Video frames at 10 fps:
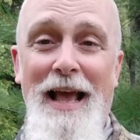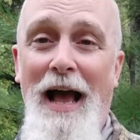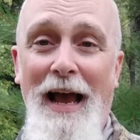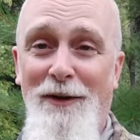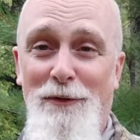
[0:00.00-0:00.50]

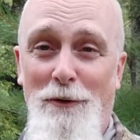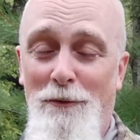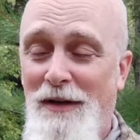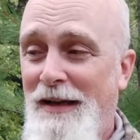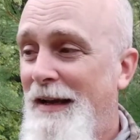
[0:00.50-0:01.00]
I don't know.
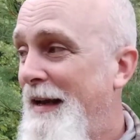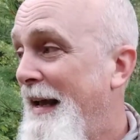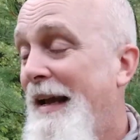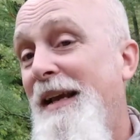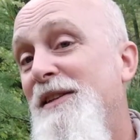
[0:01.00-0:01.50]

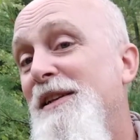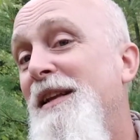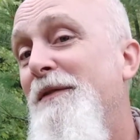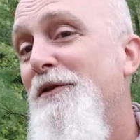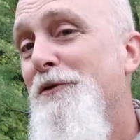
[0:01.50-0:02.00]
Is it
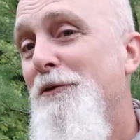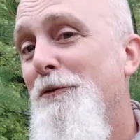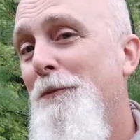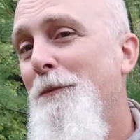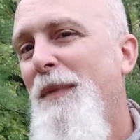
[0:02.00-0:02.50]
even
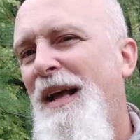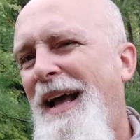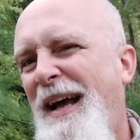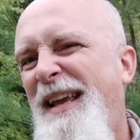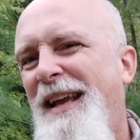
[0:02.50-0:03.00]
true?
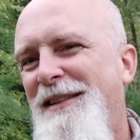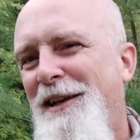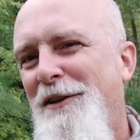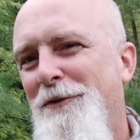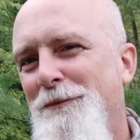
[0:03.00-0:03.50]
I can't
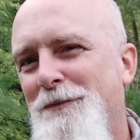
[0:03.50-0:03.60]
tell you.